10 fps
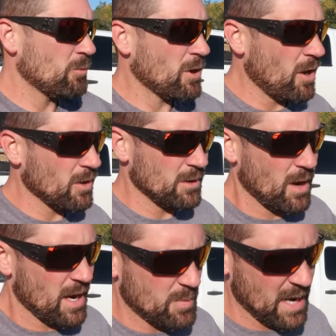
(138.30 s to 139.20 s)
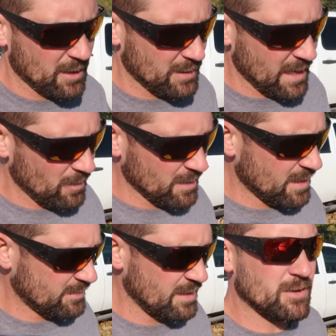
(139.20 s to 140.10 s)
then we're all gonna ride back with Alan
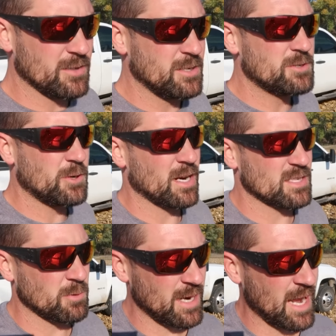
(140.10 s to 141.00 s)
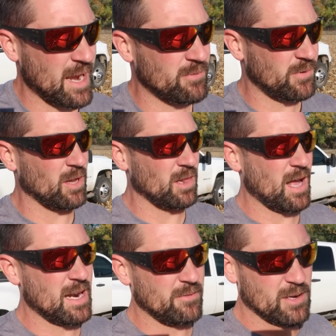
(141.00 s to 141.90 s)
and get the other two trucks. We're gonna have a
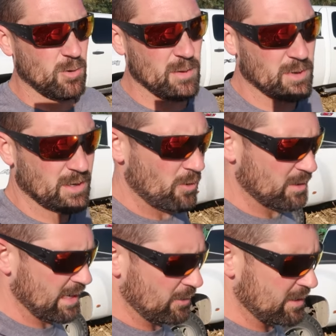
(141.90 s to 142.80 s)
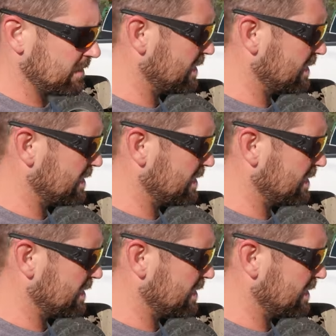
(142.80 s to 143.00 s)
lot of equipment going down here